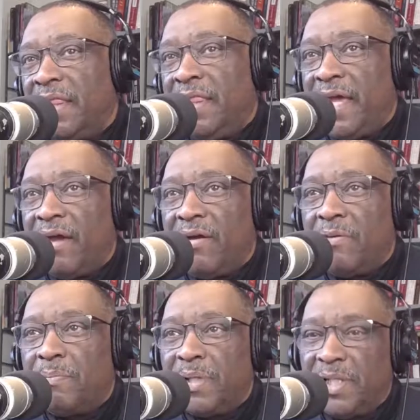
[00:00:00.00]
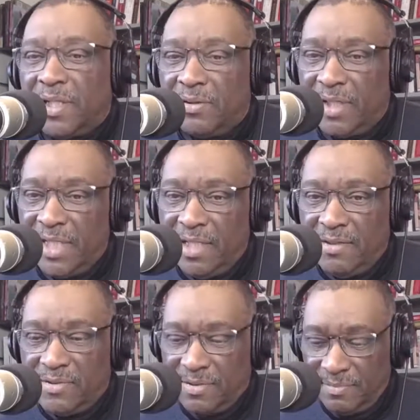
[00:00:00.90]
their political
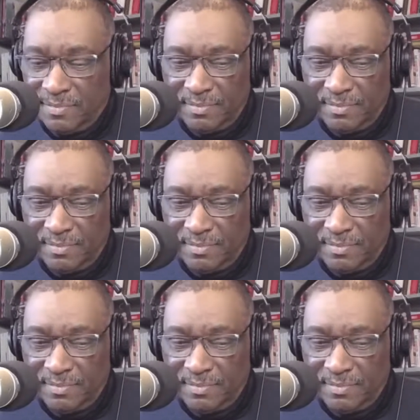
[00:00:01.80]
leanings.